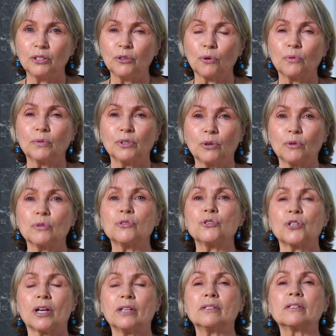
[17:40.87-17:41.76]
You're you're
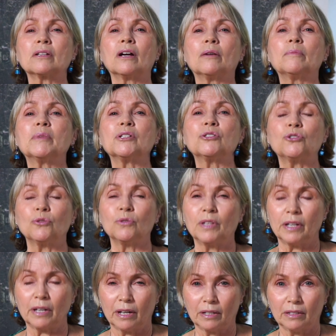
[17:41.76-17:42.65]
just coming to
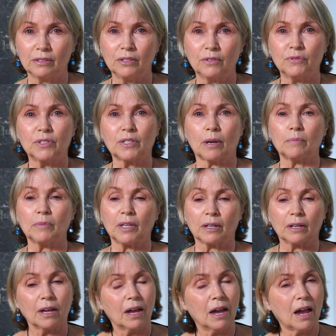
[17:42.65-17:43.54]
the end of
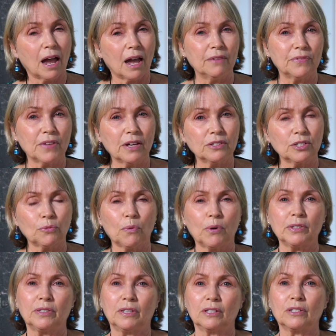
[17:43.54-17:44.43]
something, and that's
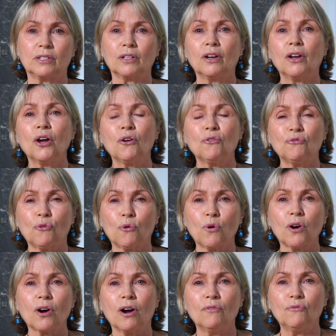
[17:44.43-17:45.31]
what this
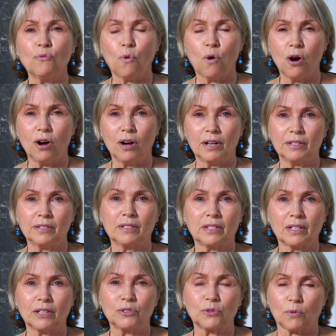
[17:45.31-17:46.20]
Four of
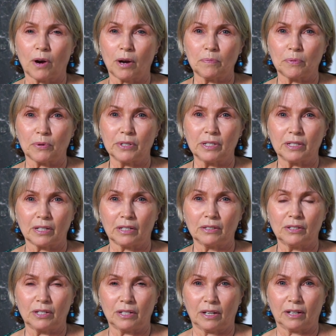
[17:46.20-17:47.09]
Wands is
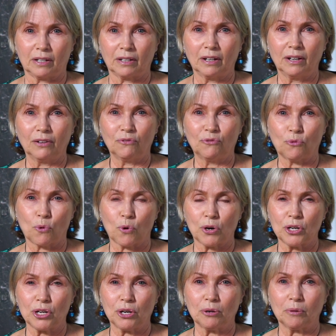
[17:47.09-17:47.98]
representing
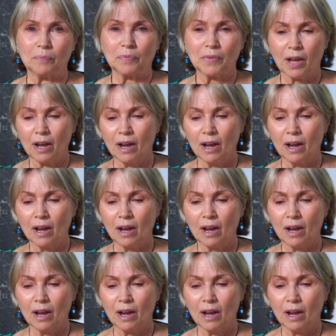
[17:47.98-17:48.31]
for you.